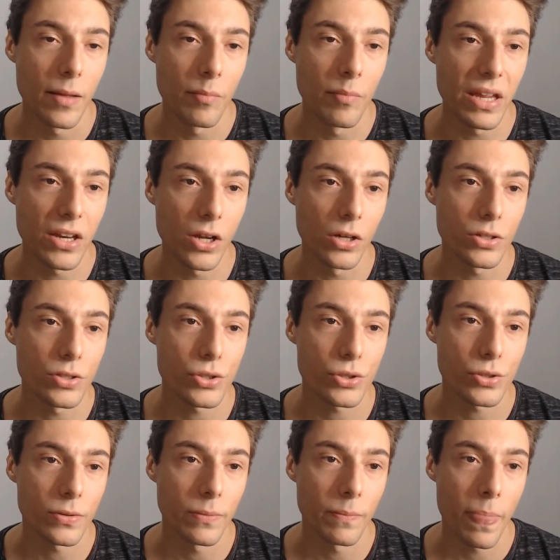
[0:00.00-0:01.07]
make
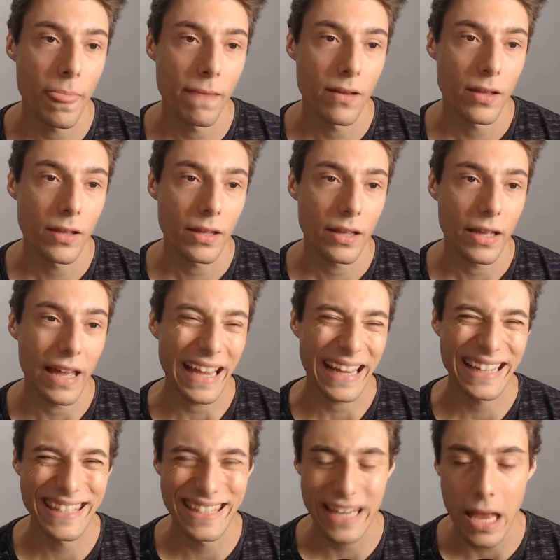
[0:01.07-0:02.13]
us
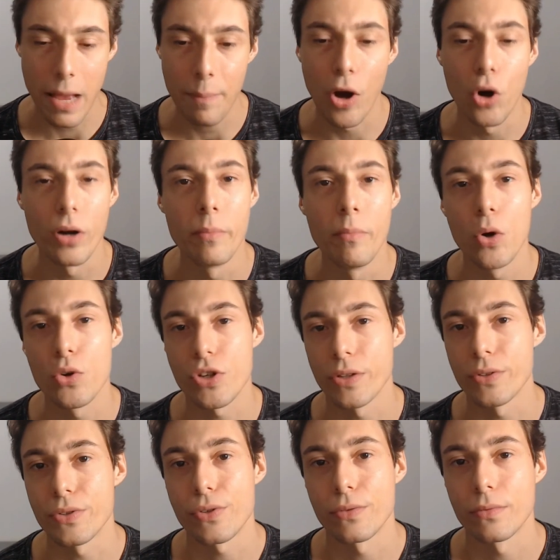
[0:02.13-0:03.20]
accept our
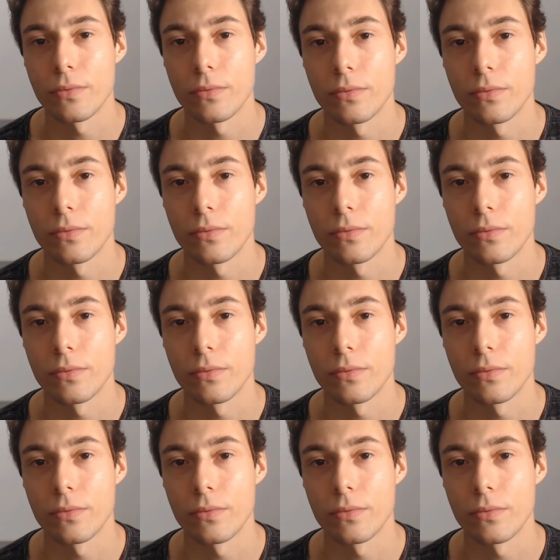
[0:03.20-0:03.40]
emotions.